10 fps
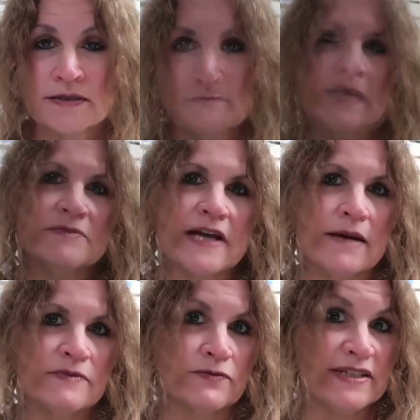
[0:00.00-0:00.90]

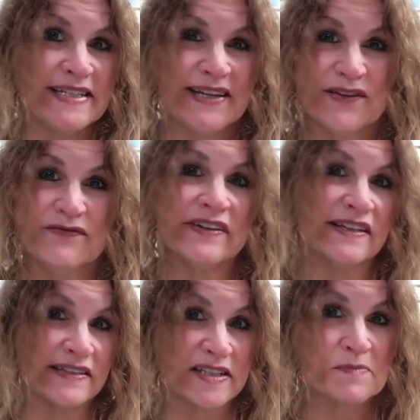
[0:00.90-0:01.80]
Sometimes we see the
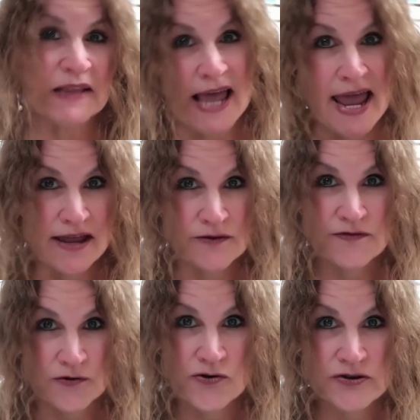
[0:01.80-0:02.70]
villain's plan
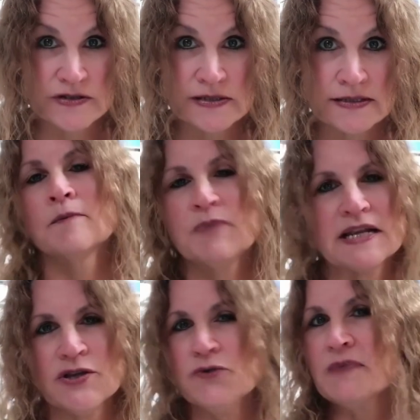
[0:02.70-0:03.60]
first,
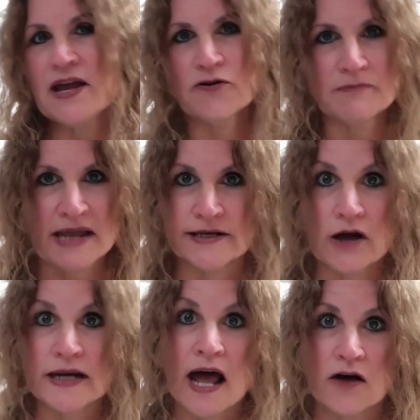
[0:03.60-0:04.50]
but you may or may not have